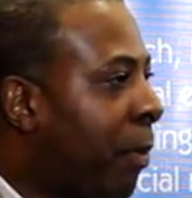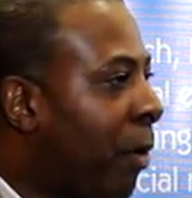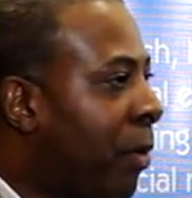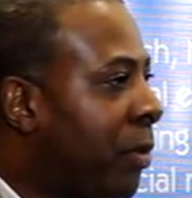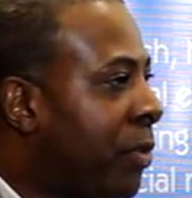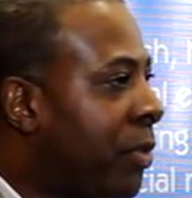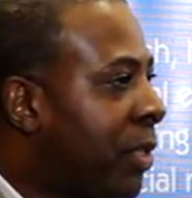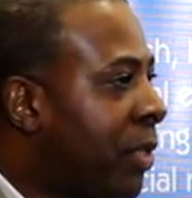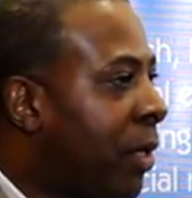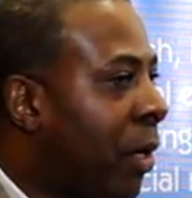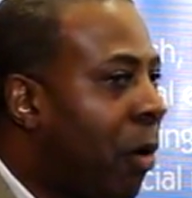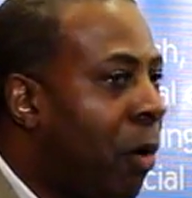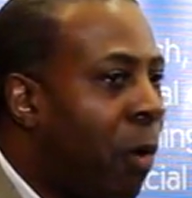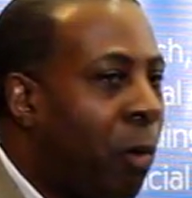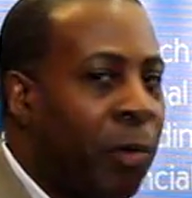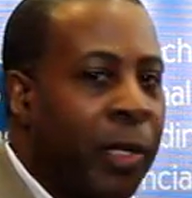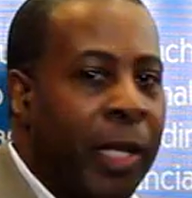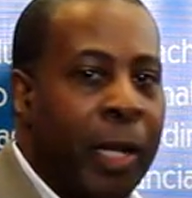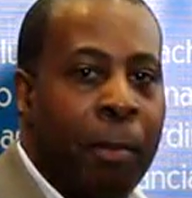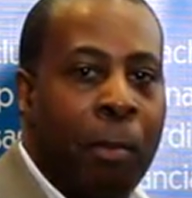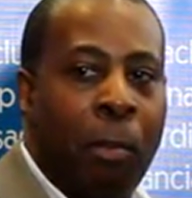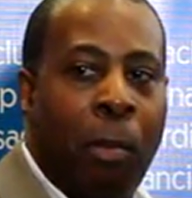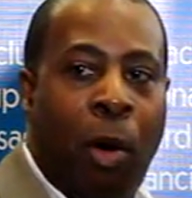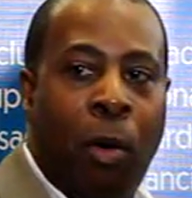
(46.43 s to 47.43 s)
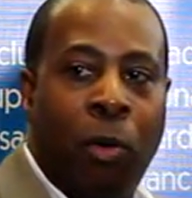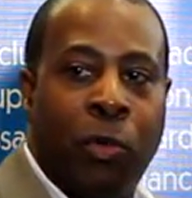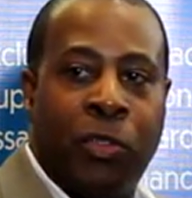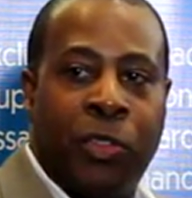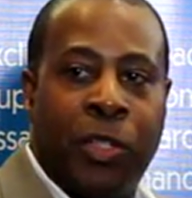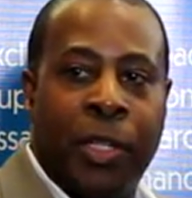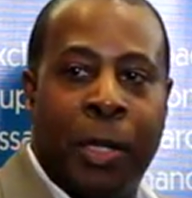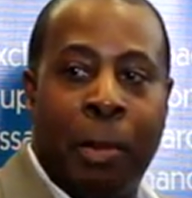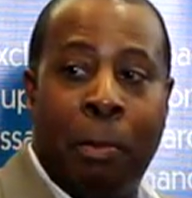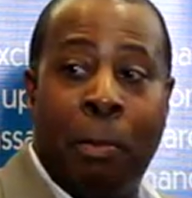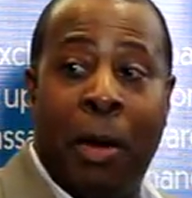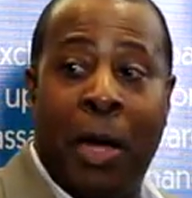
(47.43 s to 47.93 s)
person holding
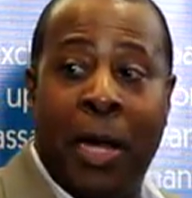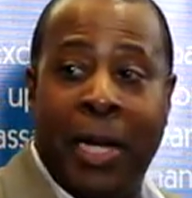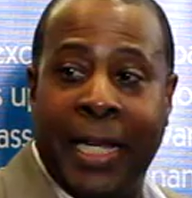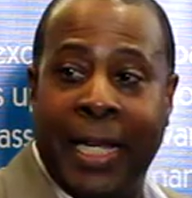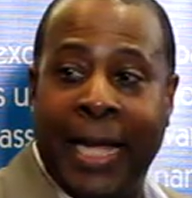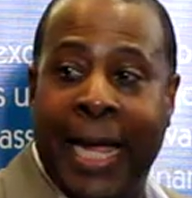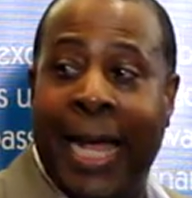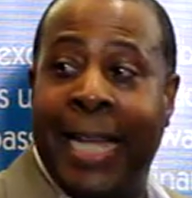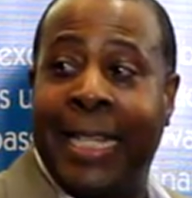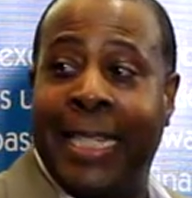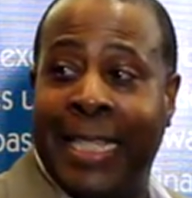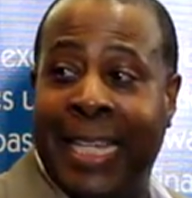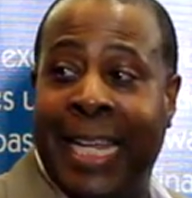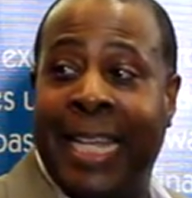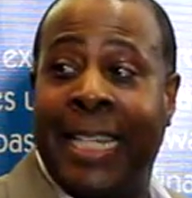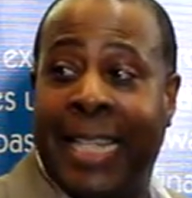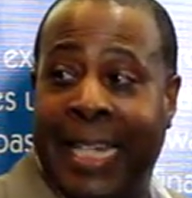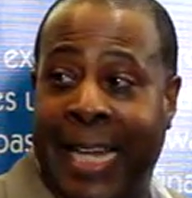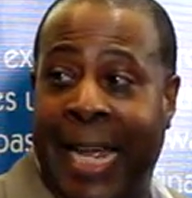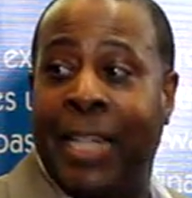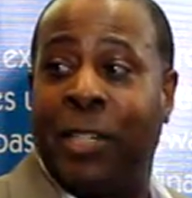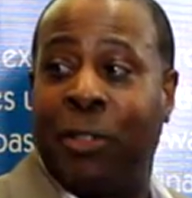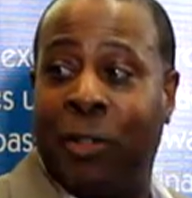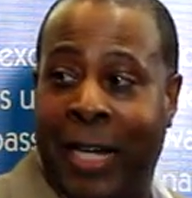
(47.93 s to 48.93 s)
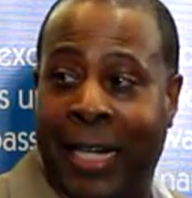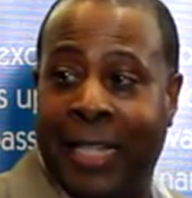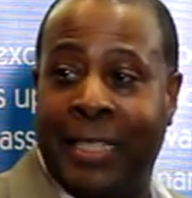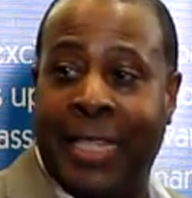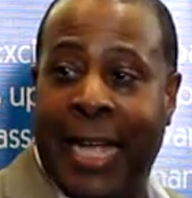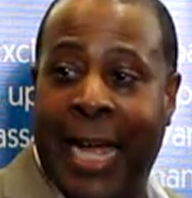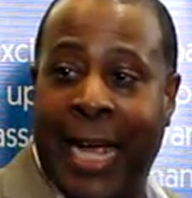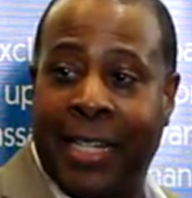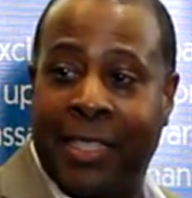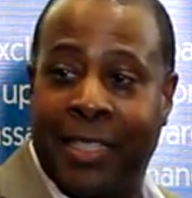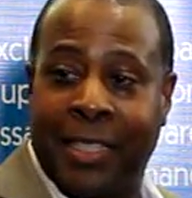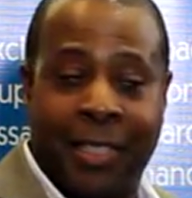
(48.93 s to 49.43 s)
most of the money at the end of that
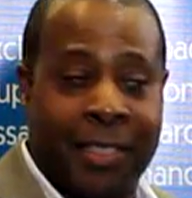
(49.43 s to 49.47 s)
transaction.